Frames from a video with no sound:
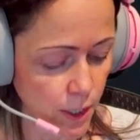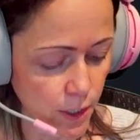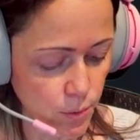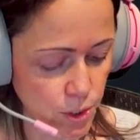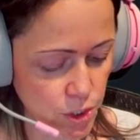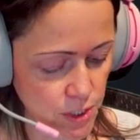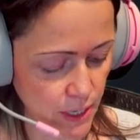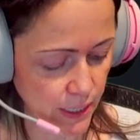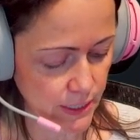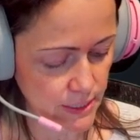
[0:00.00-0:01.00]
which
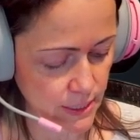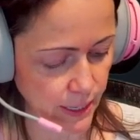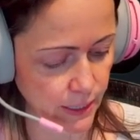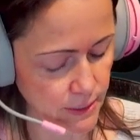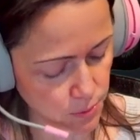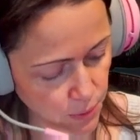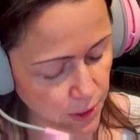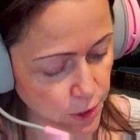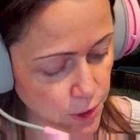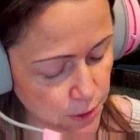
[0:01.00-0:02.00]
says that,
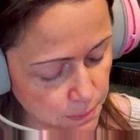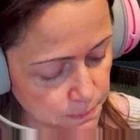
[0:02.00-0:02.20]
well, your